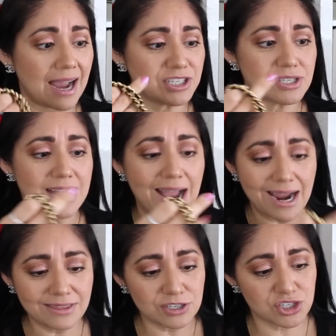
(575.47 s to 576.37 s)
I just
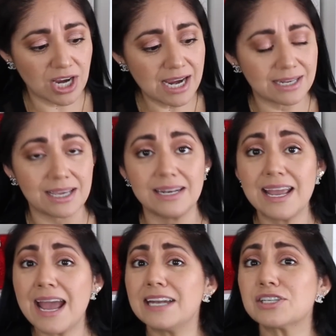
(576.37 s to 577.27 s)
hide the chain in
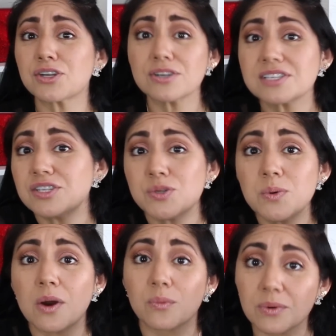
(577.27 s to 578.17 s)
and it turns
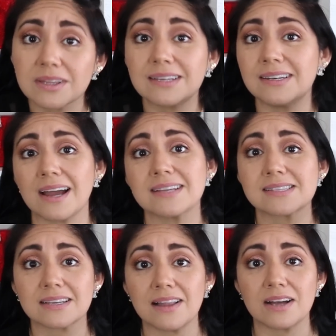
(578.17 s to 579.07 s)
into a really
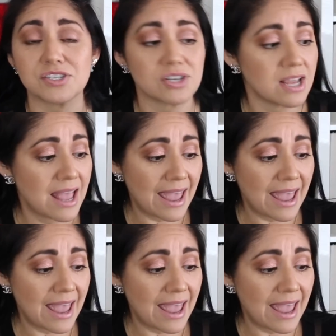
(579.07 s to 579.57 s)
nice clutch.